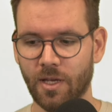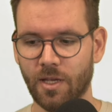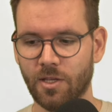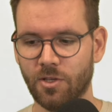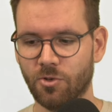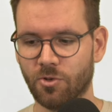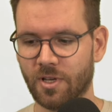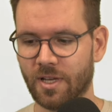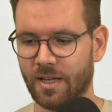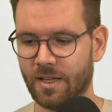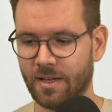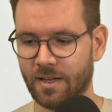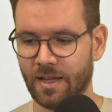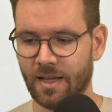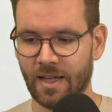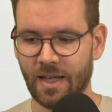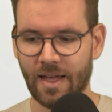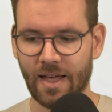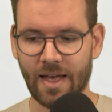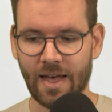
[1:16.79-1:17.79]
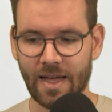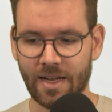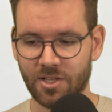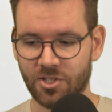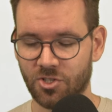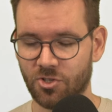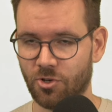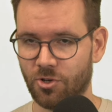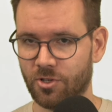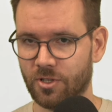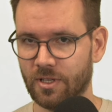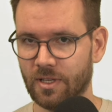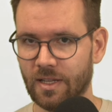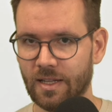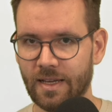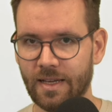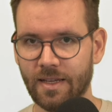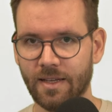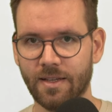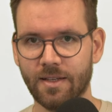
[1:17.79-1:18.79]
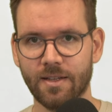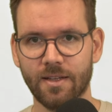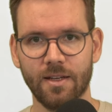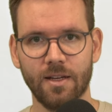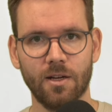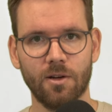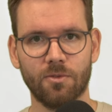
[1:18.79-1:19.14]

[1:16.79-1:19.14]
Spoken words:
You can add a certain link,